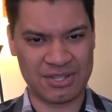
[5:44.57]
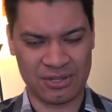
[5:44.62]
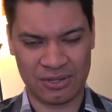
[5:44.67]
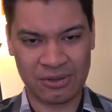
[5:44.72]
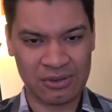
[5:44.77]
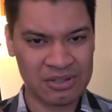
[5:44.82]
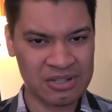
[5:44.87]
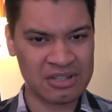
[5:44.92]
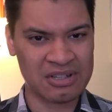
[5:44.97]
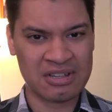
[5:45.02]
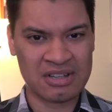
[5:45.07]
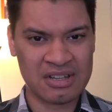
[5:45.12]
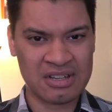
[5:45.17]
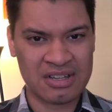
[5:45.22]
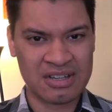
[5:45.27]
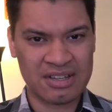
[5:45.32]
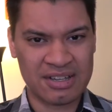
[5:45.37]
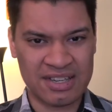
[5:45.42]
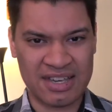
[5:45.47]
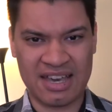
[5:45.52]
So,
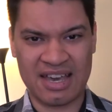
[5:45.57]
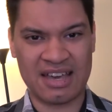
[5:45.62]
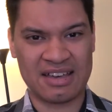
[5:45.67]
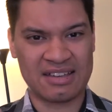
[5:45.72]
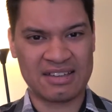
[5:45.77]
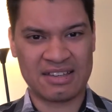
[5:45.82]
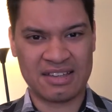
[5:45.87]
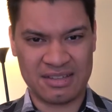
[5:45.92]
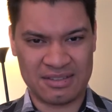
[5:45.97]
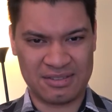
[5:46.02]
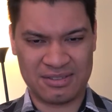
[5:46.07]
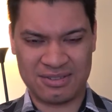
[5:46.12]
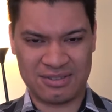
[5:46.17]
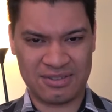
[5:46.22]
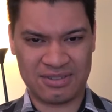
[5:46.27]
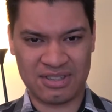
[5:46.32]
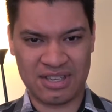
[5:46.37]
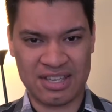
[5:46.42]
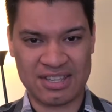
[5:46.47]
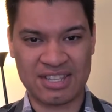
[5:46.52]
yeah,
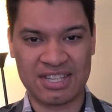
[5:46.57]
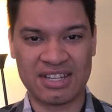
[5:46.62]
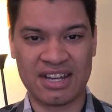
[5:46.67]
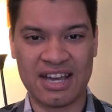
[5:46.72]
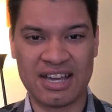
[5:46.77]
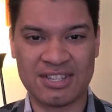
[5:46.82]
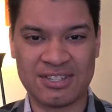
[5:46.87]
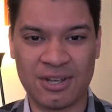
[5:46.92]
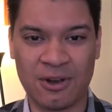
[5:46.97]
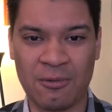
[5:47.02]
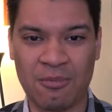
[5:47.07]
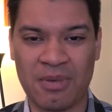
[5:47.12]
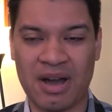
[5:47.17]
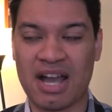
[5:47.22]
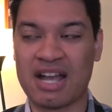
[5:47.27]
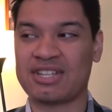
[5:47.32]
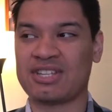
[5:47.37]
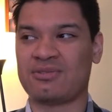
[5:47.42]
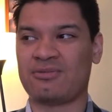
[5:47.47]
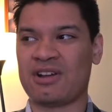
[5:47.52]
it's a nice
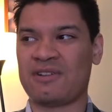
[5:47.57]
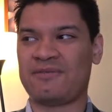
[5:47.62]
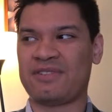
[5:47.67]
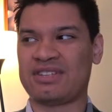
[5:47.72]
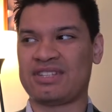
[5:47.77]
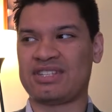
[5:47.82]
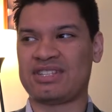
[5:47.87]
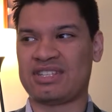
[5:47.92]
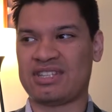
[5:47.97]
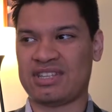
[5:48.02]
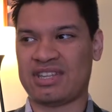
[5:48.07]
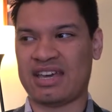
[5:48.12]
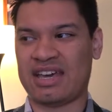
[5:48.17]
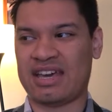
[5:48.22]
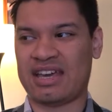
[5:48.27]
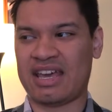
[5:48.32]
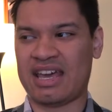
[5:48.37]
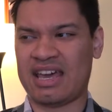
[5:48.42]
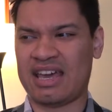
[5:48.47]
homage and references to that.